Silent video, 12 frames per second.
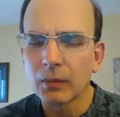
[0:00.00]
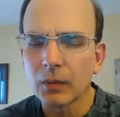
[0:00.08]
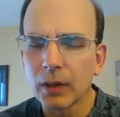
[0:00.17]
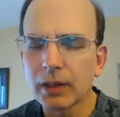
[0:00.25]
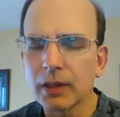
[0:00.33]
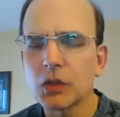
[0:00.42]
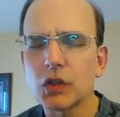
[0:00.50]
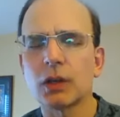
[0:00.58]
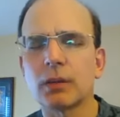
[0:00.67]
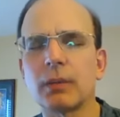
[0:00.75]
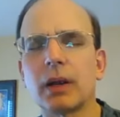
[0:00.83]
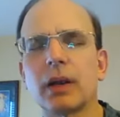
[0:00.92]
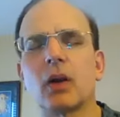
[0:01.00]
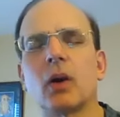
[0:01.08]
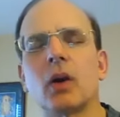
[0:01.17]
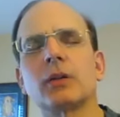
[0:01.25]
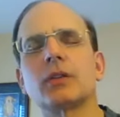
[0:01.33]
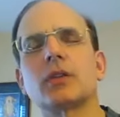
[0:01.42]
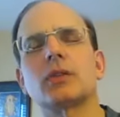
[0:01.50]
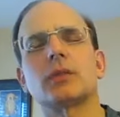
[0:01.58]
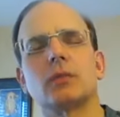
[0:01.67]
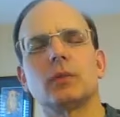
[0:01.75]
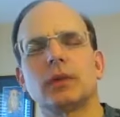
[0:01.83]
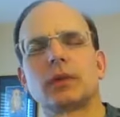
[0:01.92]
I'm ready to share my heart
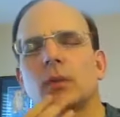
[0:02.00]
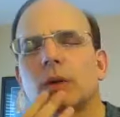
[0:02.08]
with